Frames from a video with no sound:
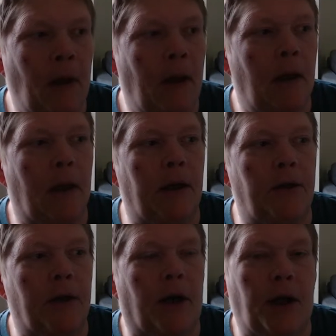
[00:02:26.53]

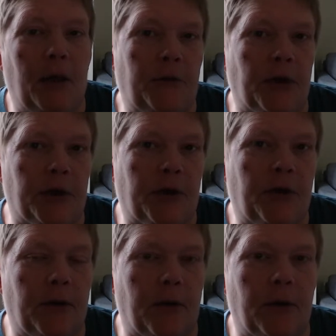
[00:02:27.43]
and I noticed
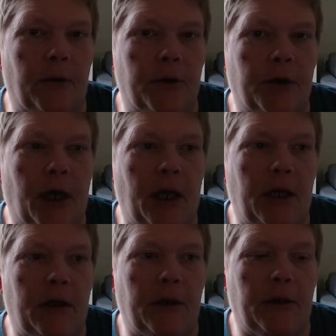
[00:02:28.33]
that there was
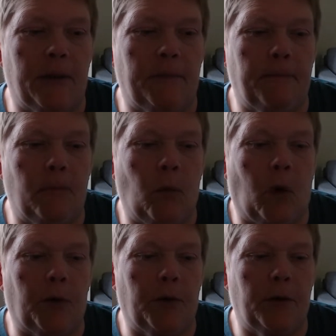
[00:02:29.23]
a
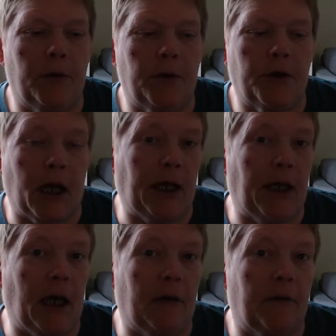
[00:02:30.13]
one sat
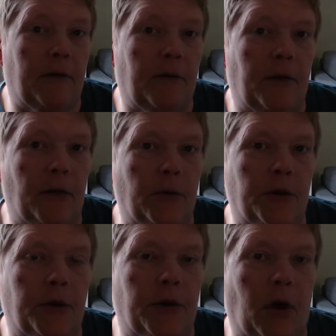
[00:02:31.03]
nav that
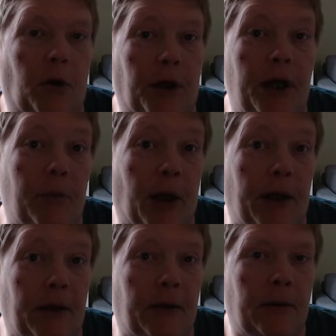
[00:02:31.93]
was on
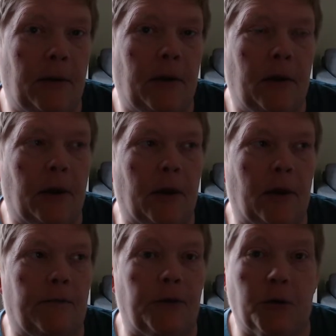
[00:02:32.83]
eBay
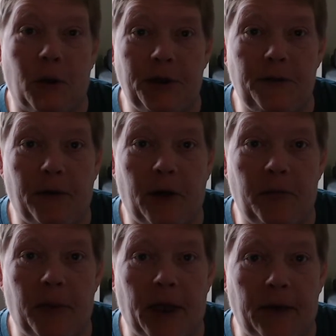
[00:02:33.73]
for
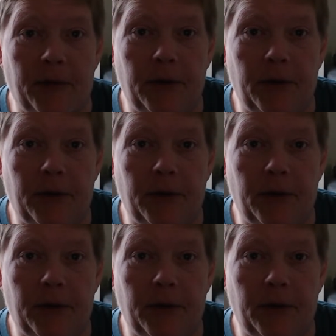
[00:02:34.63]
£25,